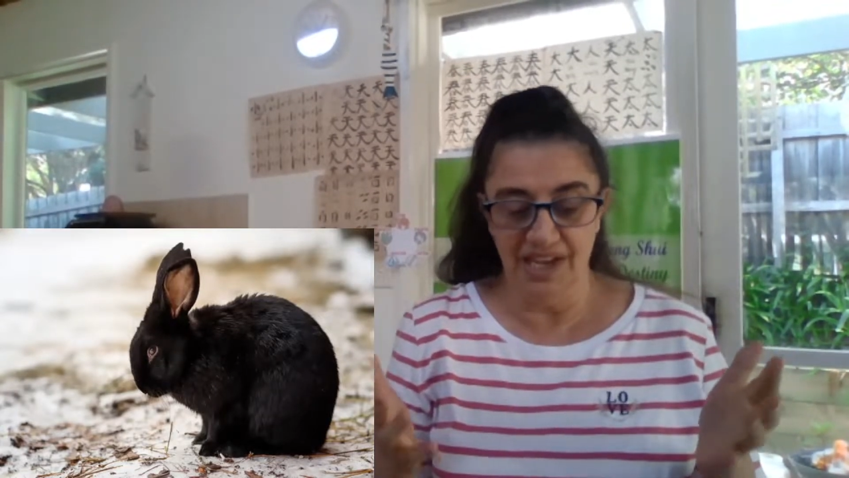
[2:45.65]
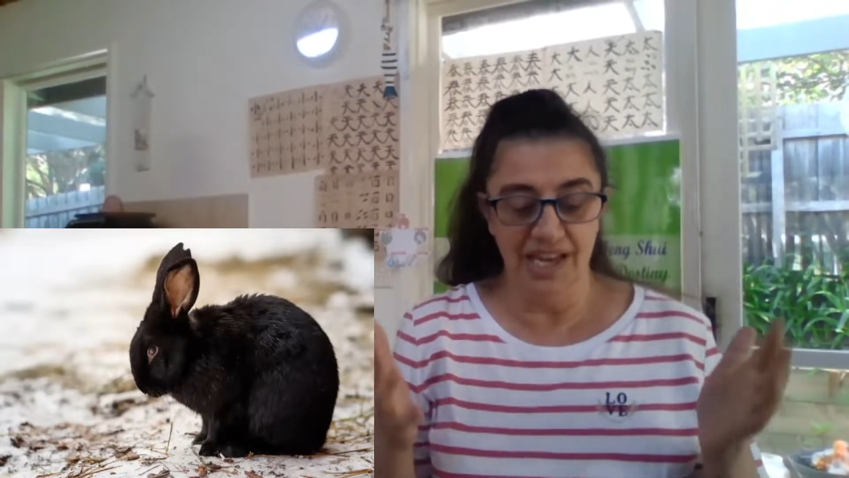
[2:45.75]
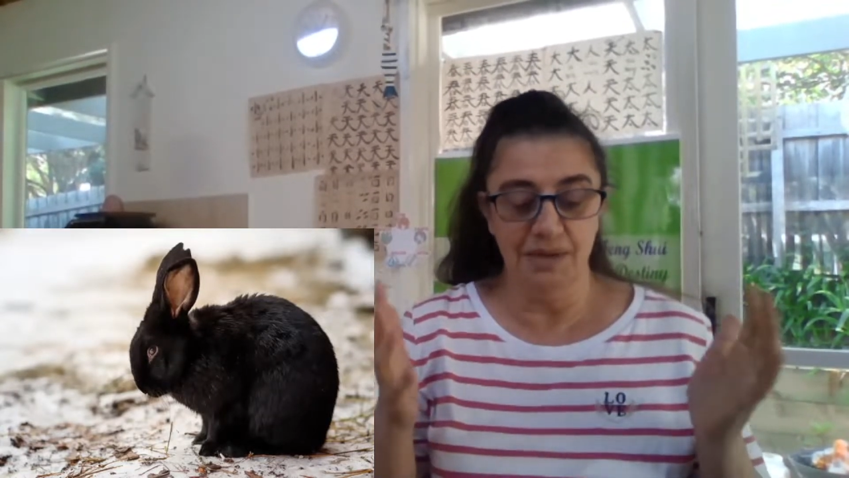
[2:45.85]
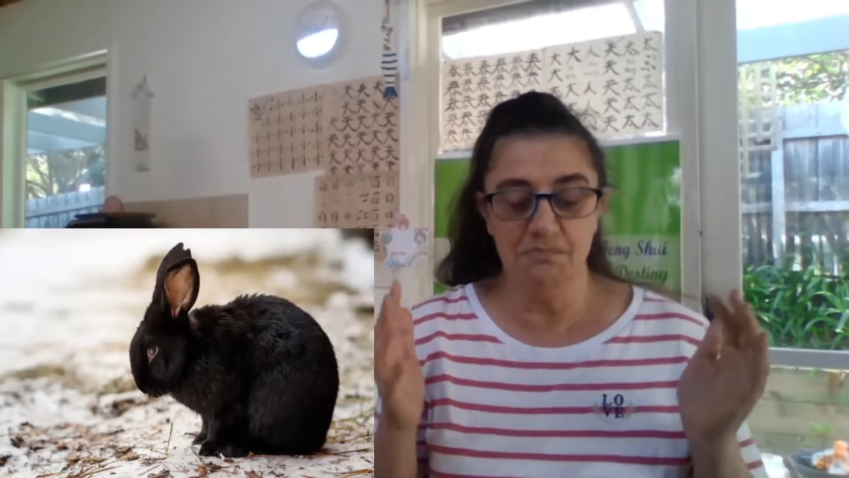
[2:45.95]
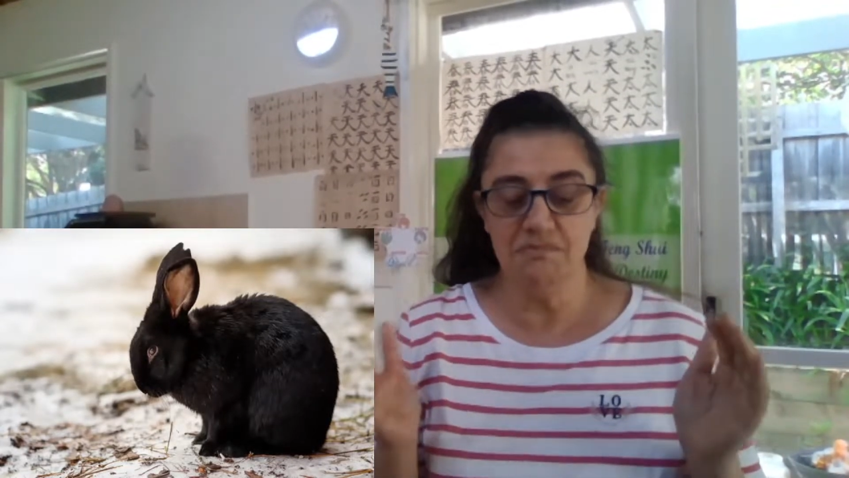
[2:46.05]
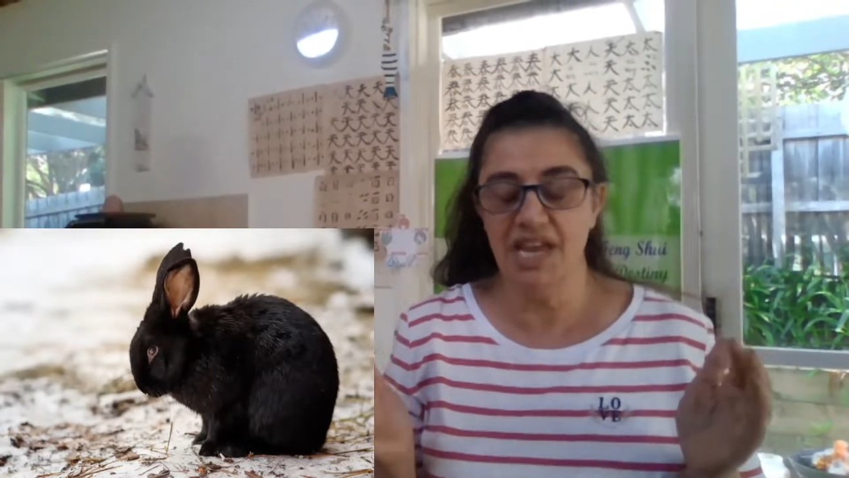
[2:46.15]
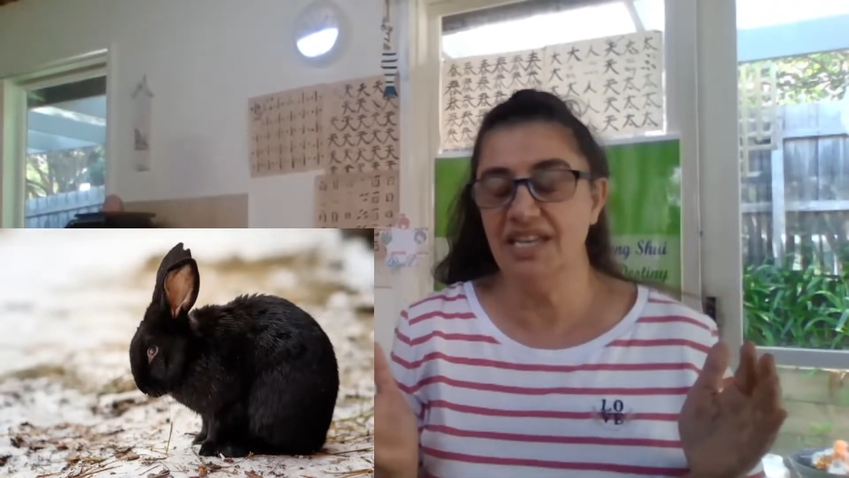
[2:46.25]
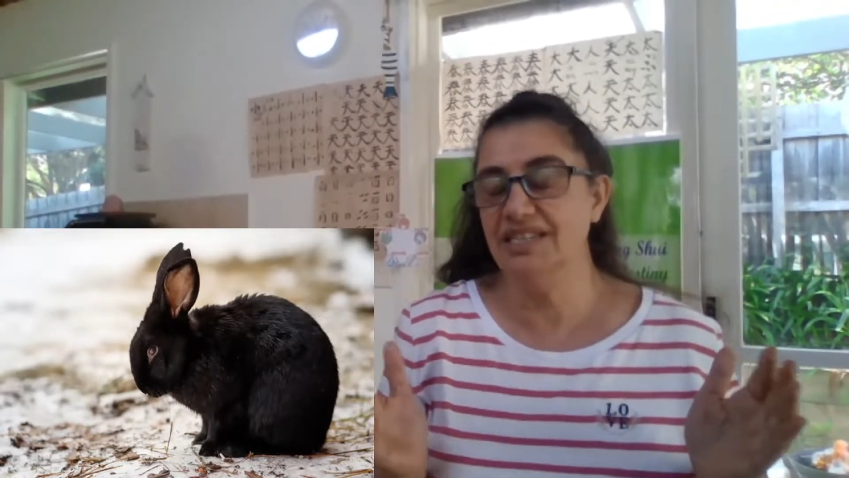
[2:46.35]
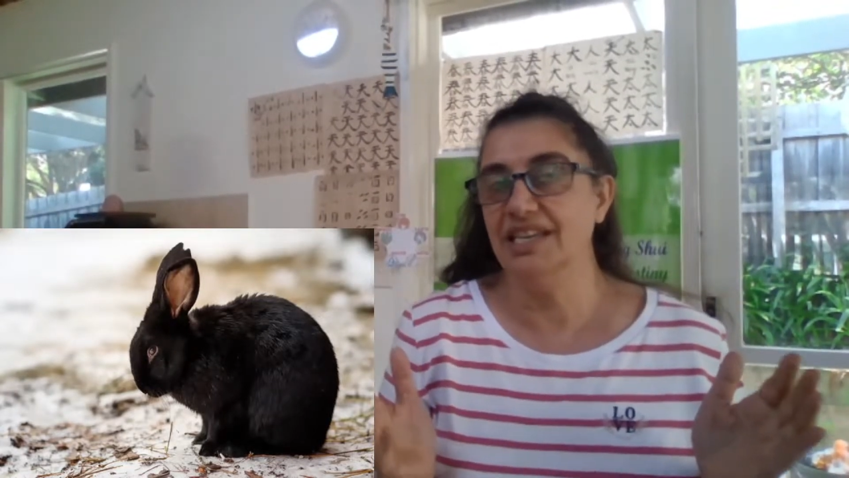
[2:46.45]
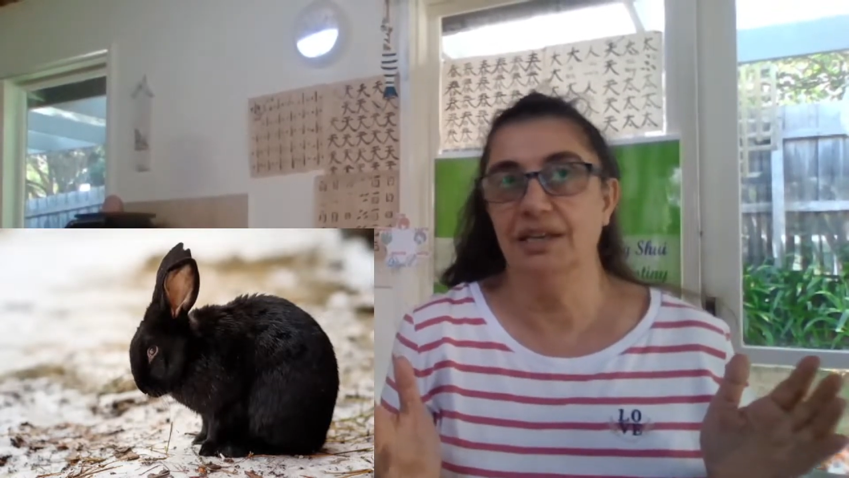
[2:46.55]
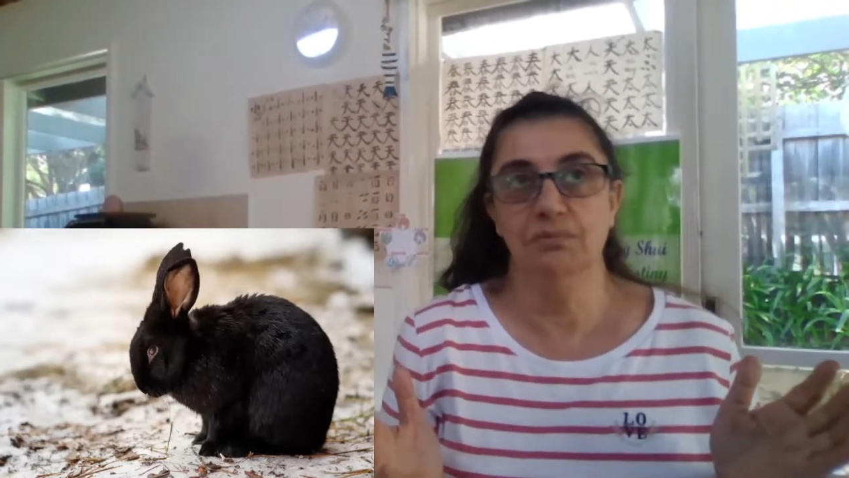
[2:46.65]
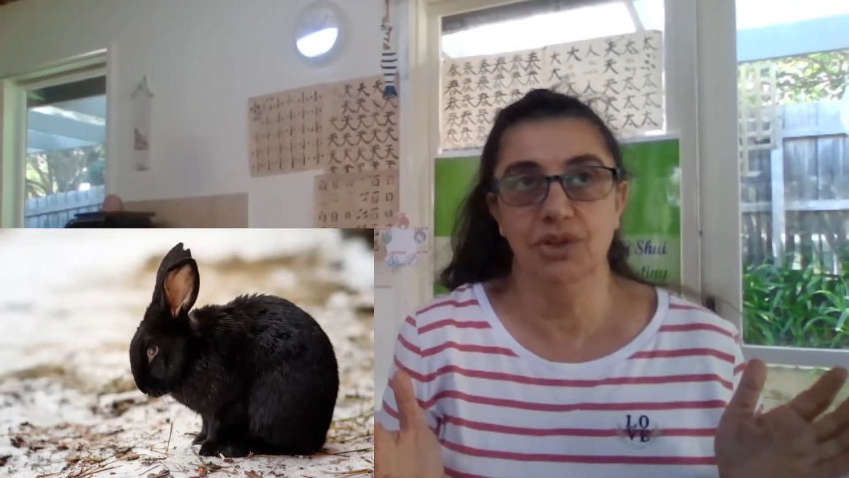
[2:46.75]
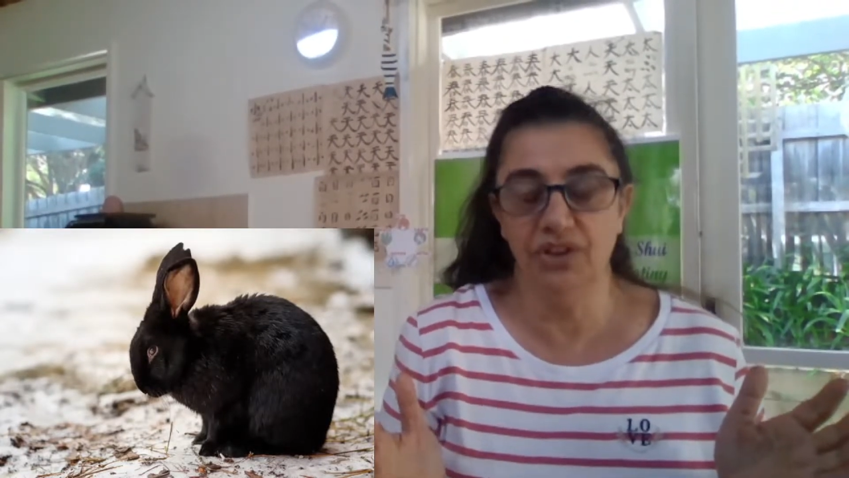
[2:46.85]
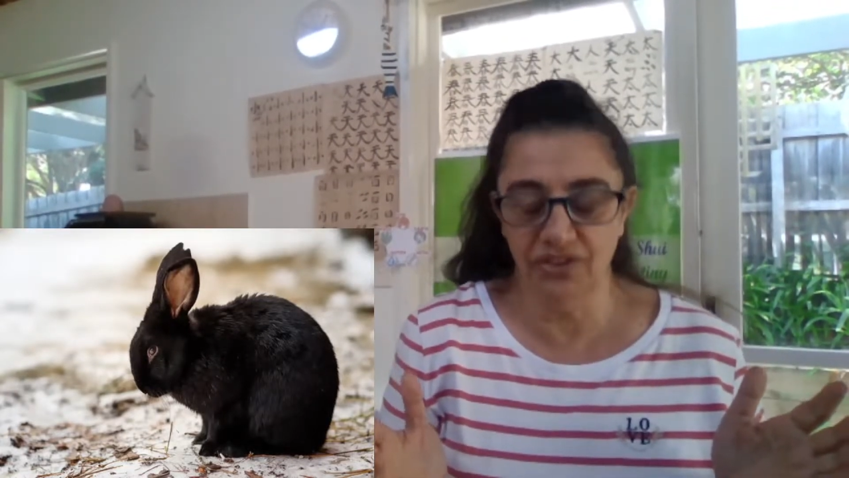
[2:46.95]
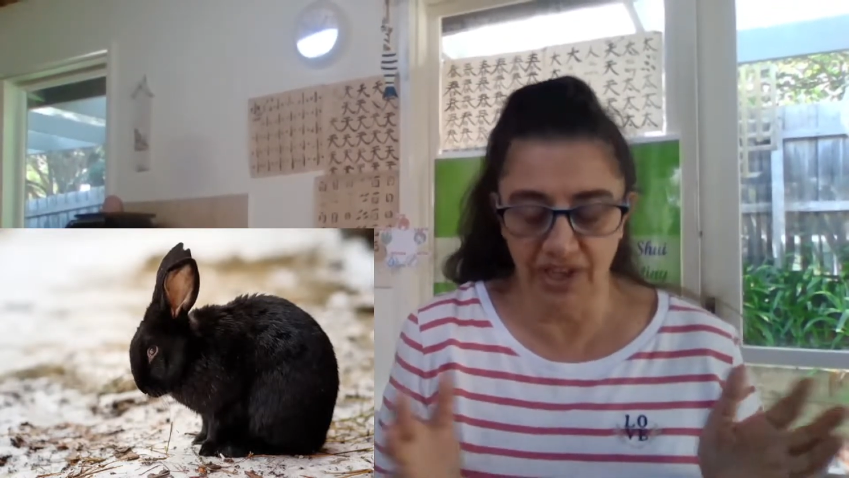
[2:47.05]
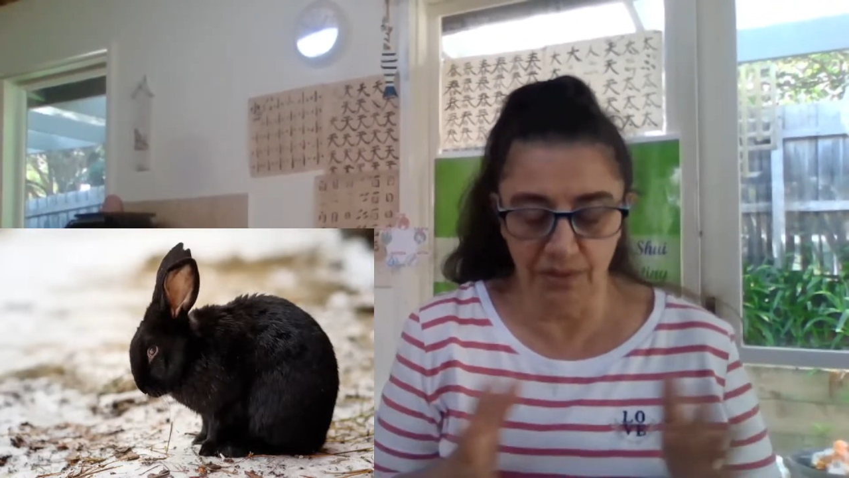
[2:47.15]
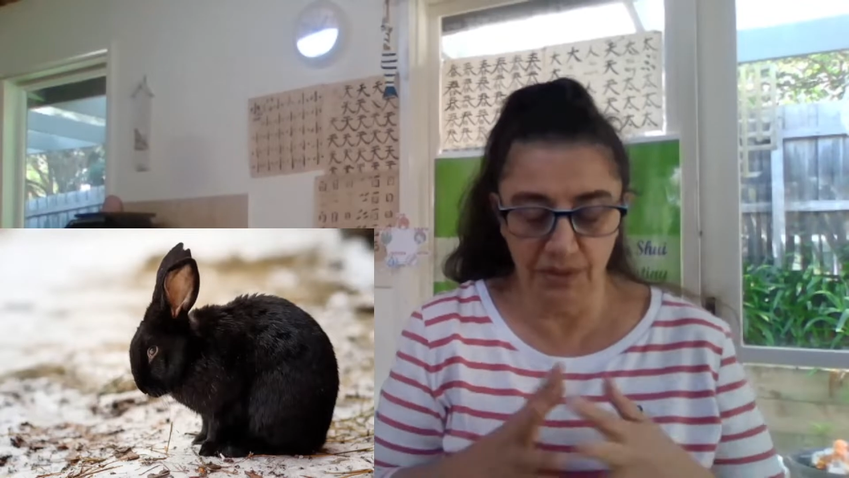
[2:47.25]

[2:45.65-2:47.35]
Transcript: an amazing movie,